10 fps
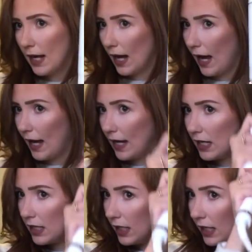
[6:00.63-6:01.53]
and
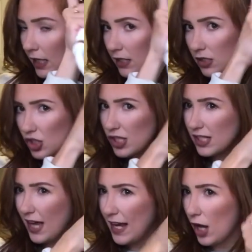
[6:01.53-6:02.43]
I eat
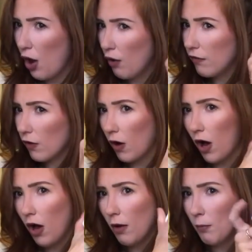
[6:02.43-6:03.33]
just, like,
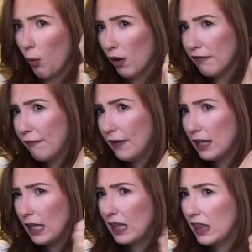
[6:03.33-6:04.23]
overall more
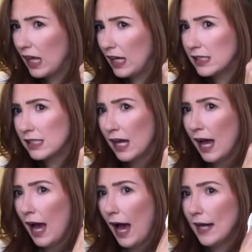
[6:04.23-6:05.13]
filling things,
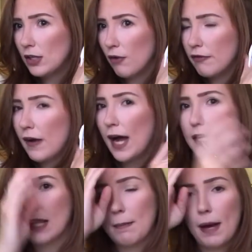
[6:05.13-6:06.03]
I don't
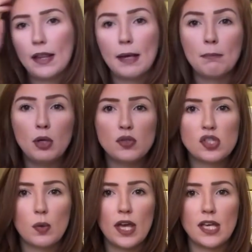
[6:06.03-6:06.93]
find that my, like, mood
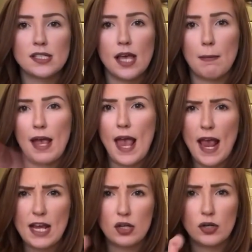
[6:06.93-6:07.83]
swings, like, my
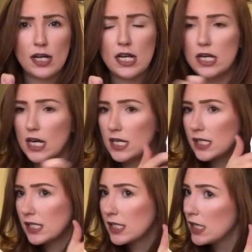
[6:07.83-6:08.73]

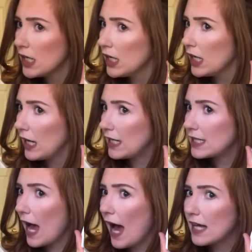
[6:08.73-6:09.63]
hangryness
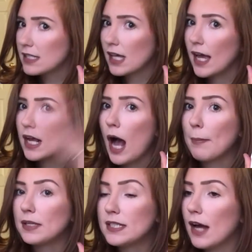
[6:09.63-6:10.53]
is as, like,
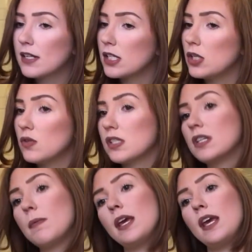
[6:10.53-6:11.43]
up and down as it used
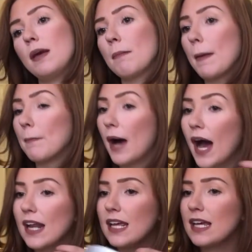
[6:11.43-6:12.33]
to be. My
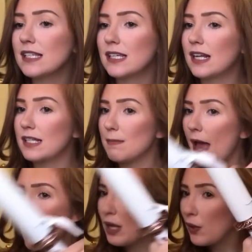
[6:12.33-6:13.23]
body isn't as
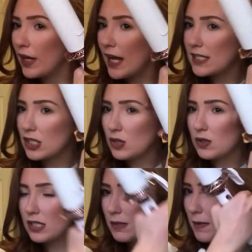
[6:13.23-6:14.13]
angry as it
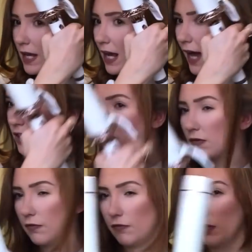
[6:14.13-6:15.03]
used to be. I
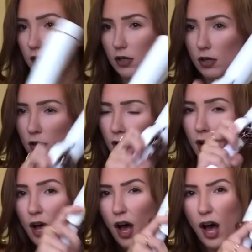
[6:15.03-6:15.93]
just feel
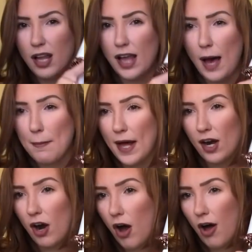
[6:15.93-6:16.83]
a lot
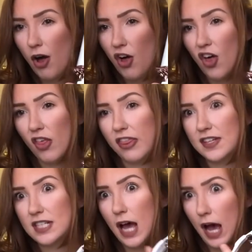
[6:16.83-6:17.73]
better all
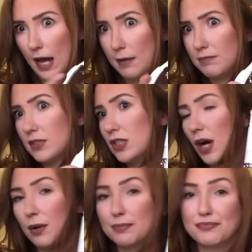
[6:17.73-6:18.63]
the time.
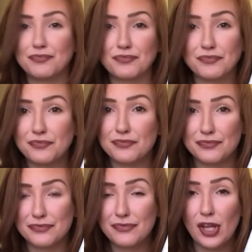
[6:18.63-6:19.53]
So
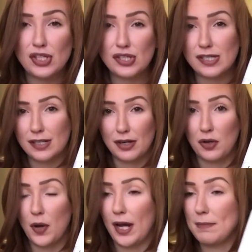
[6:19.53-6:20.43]
just a
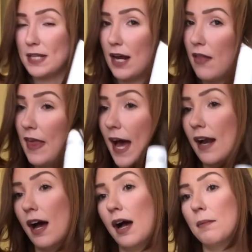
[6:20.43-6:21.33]
little quick update on
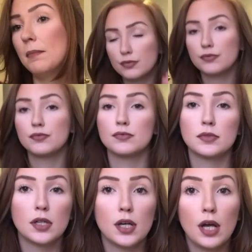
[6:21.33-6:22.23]
that. Um,
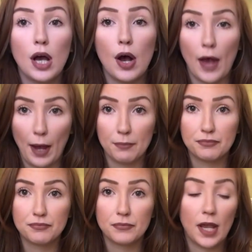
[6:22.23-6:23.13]
okay,
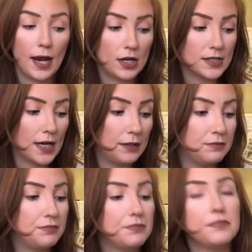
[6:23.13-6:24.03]
hair's done.
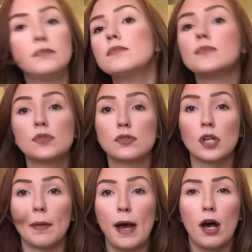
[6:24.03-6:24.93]

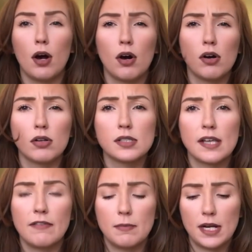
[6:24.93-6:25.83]
Took about
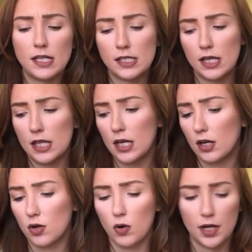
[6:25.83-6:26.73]
seven minutes, I
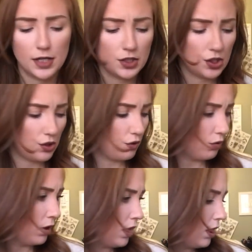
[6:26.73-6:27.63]
think, according to